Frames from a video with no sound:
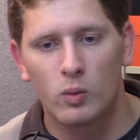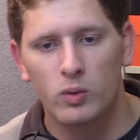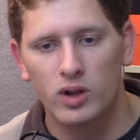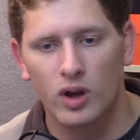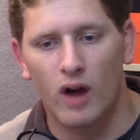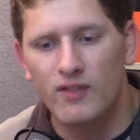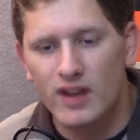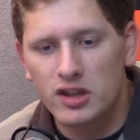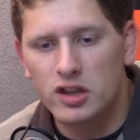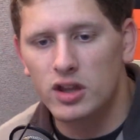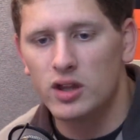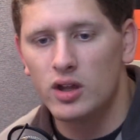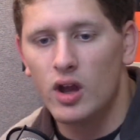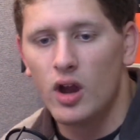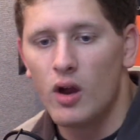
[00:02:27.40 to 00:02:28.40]
You know,
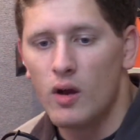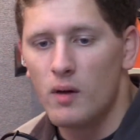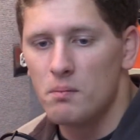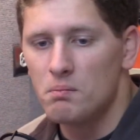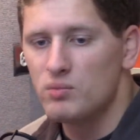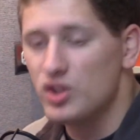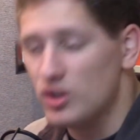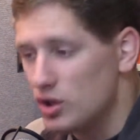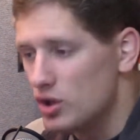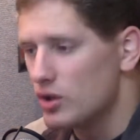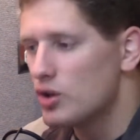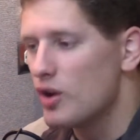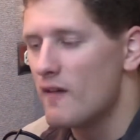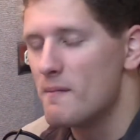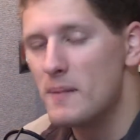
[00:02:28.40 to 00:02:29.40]
eventually,
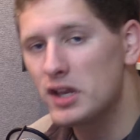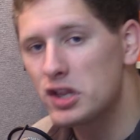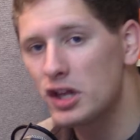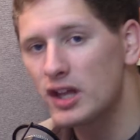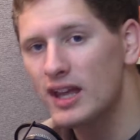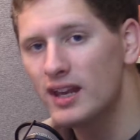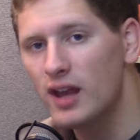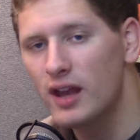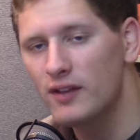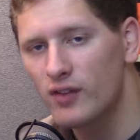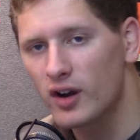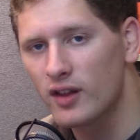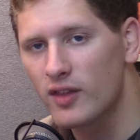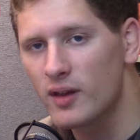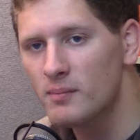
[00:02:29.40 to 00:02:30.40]
you have Michigan in
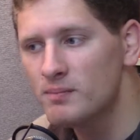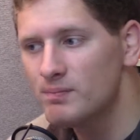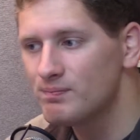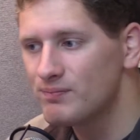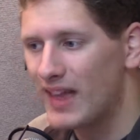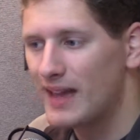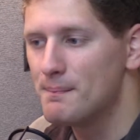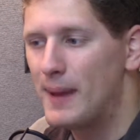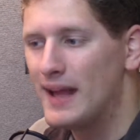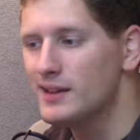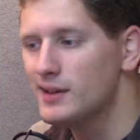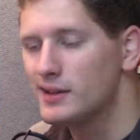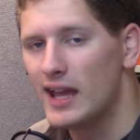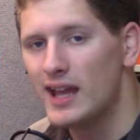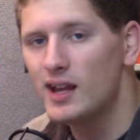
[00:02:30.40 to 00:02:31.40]
front of them and Penn
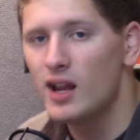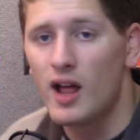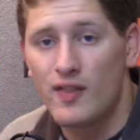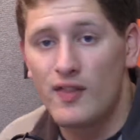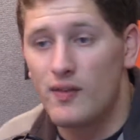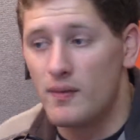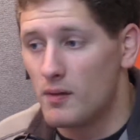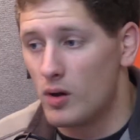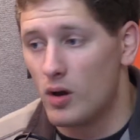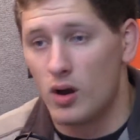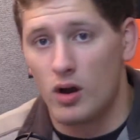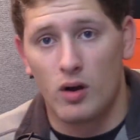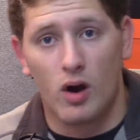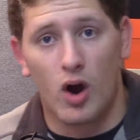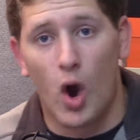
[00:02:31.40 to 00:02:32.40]
State.
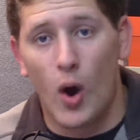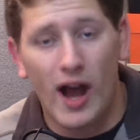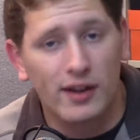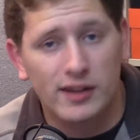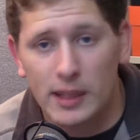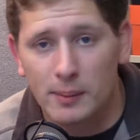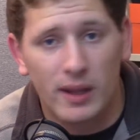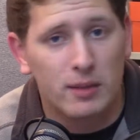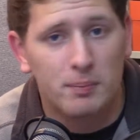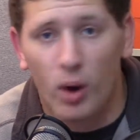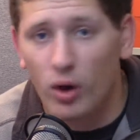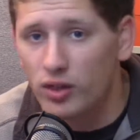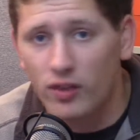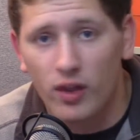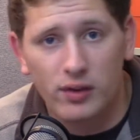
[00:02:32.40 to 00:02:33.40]
Ohio State plays
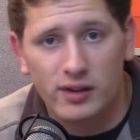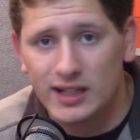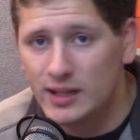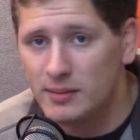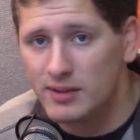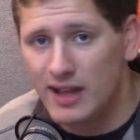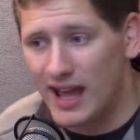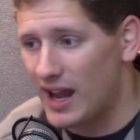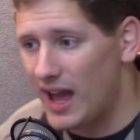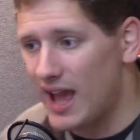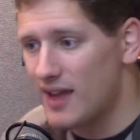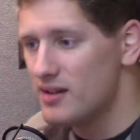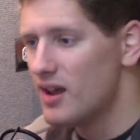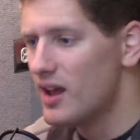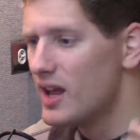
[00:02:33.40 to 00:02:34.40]
both of those teams.
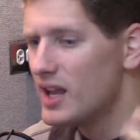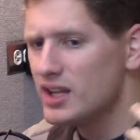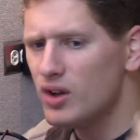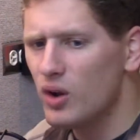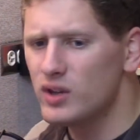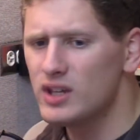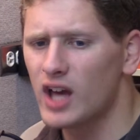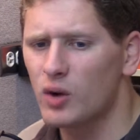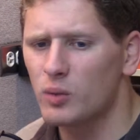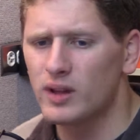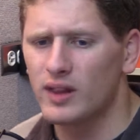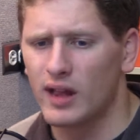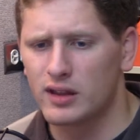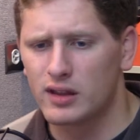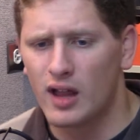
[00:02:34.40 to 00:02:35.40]
And you know, you got to
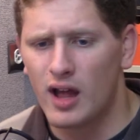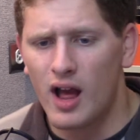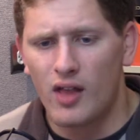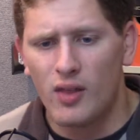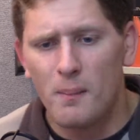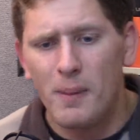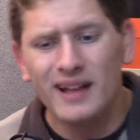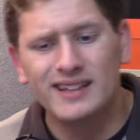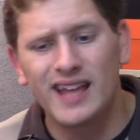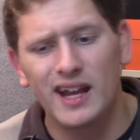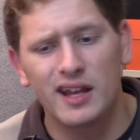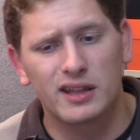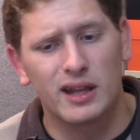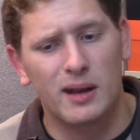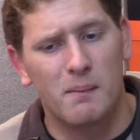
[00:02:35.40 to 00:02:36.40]
realize, the Big Ten
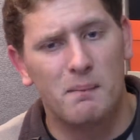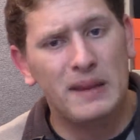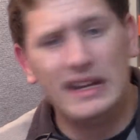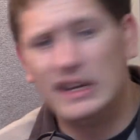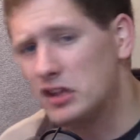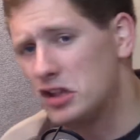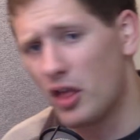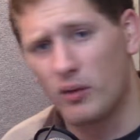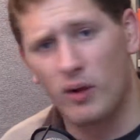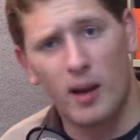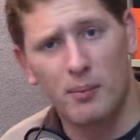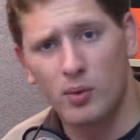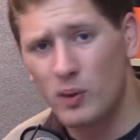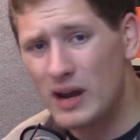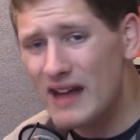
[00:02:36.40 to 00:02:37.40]
is going to beat each other
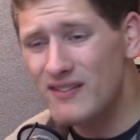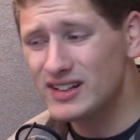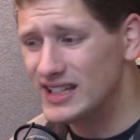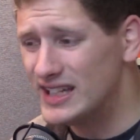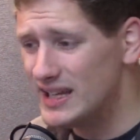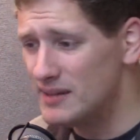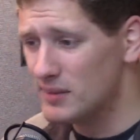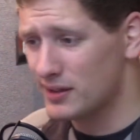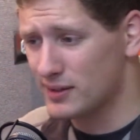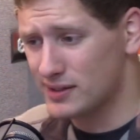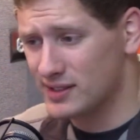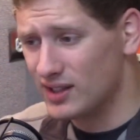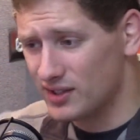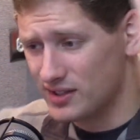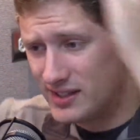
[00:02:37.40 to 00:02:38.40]
up. Whatever team is
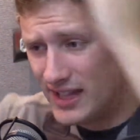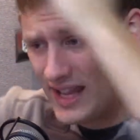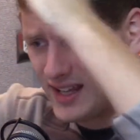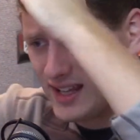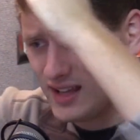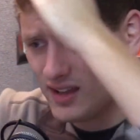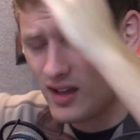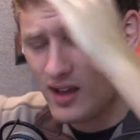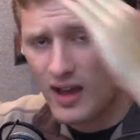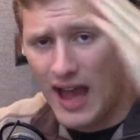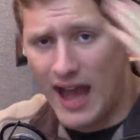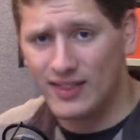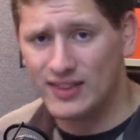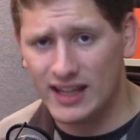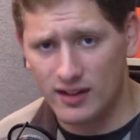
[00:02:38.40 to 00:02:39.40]
still standing
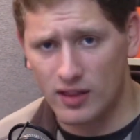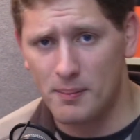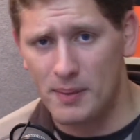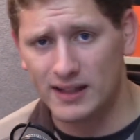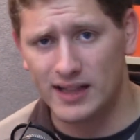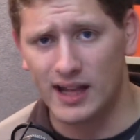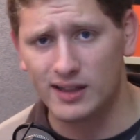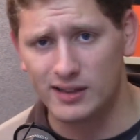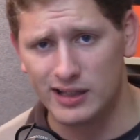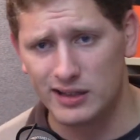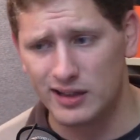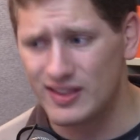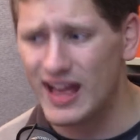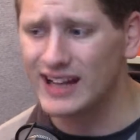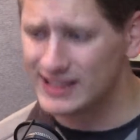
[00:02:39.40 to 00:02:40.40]
at the end of the Big Ten
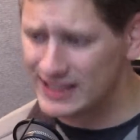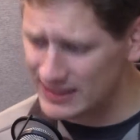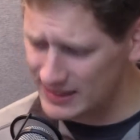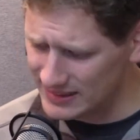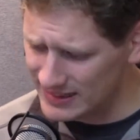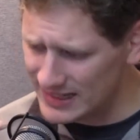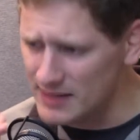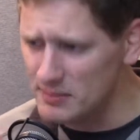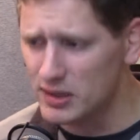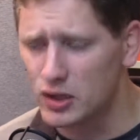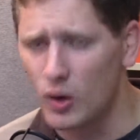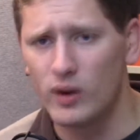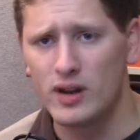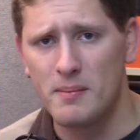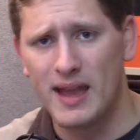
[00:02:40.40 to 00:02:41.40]
season, that team is
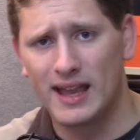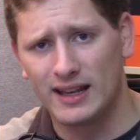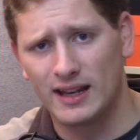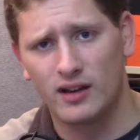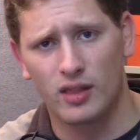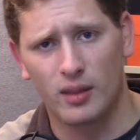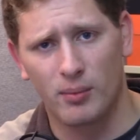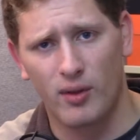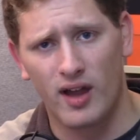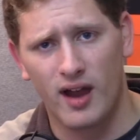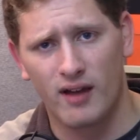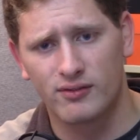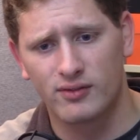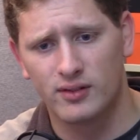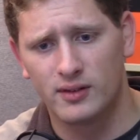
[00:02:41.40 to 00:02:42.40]
going to make it into the
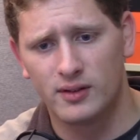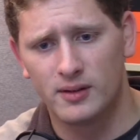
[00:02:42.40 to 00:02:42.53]
playoff.